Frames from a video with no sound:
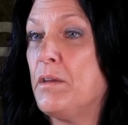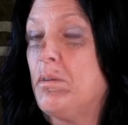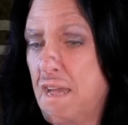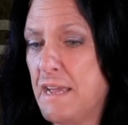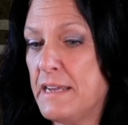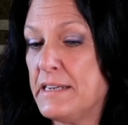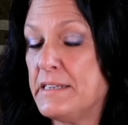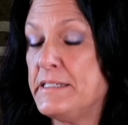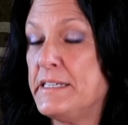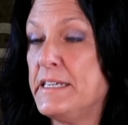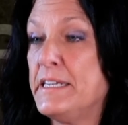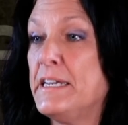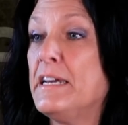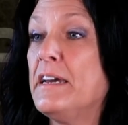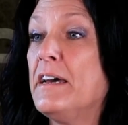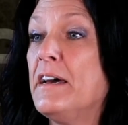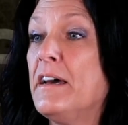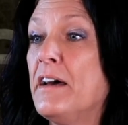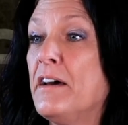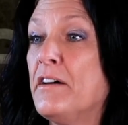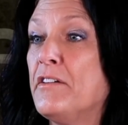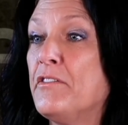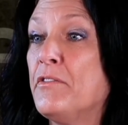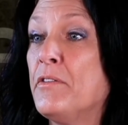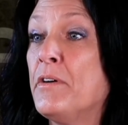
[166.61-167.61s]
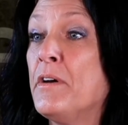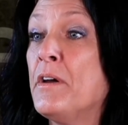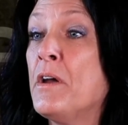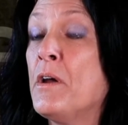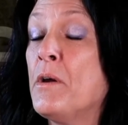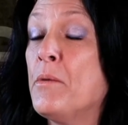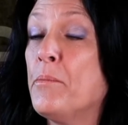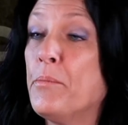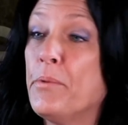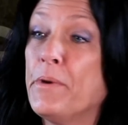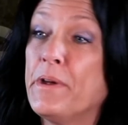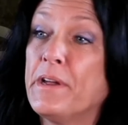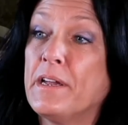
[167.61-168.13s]
idea of
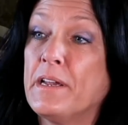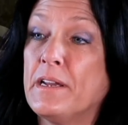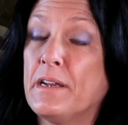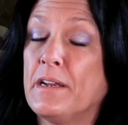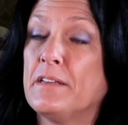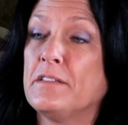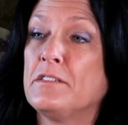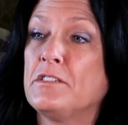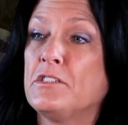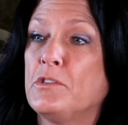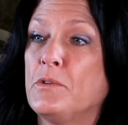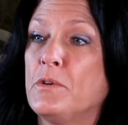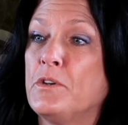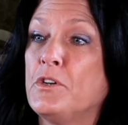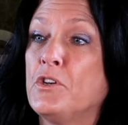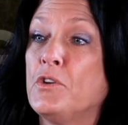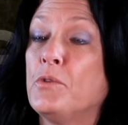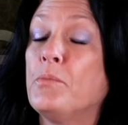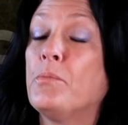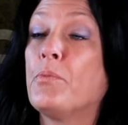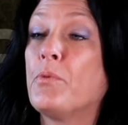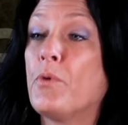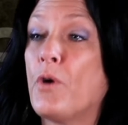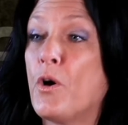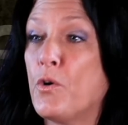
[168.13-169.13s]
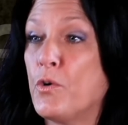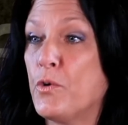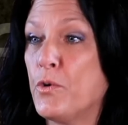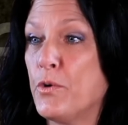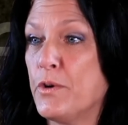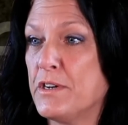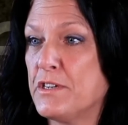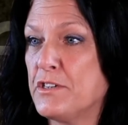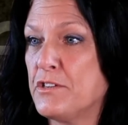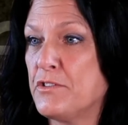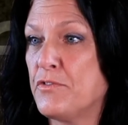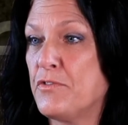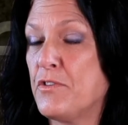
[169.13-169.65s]
bringing us to a new
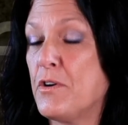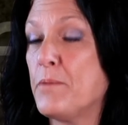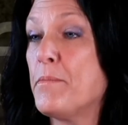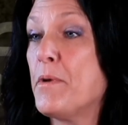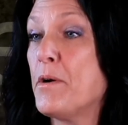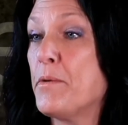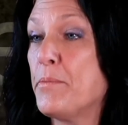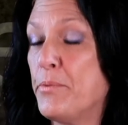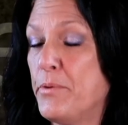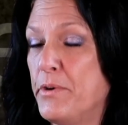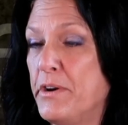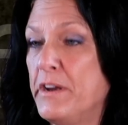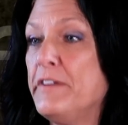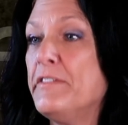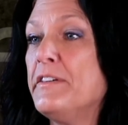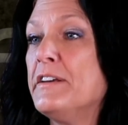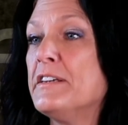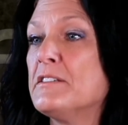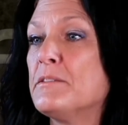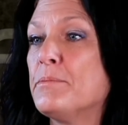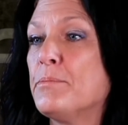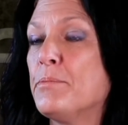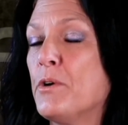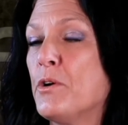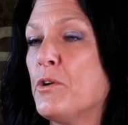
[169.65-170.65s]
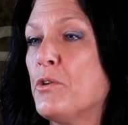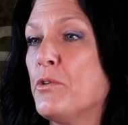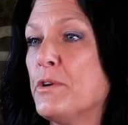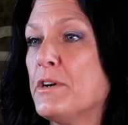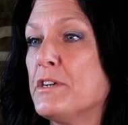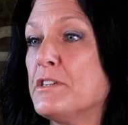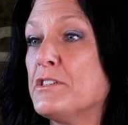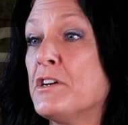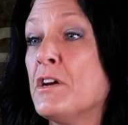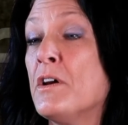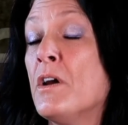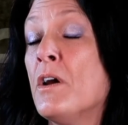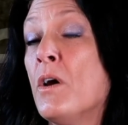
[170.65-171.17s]
brokerage from our previous
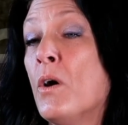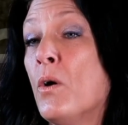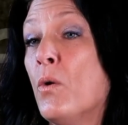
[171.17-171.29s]
brokerage